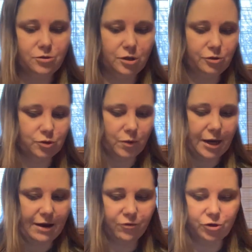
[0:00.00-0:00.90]
You can use
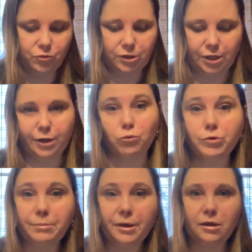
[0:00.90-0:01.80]
whatever you would like,
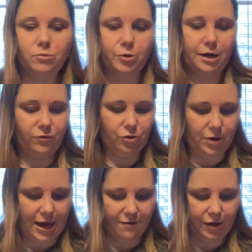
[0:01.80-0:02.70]
ribbon, whatever you
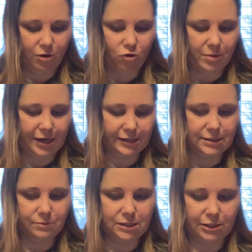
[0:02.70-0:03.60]
have. At home, I had
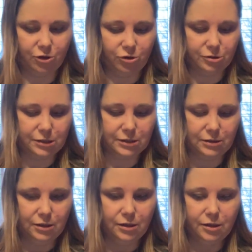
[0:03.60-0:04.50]
some stickers.
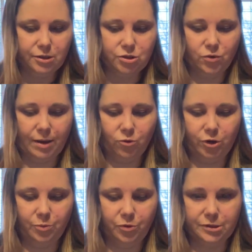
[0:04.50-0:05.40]
So I'm
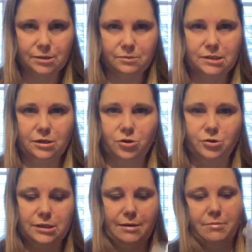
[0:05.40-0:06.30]
going to put some
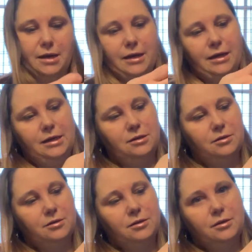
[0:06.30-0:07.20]
stickers on mine
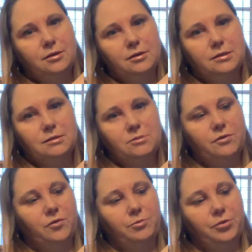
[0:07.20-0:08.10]
in some
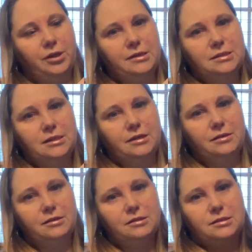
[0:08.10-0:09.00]
different
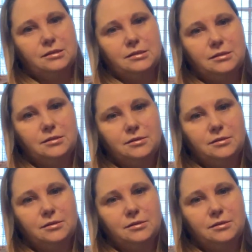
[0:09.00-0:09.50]
places.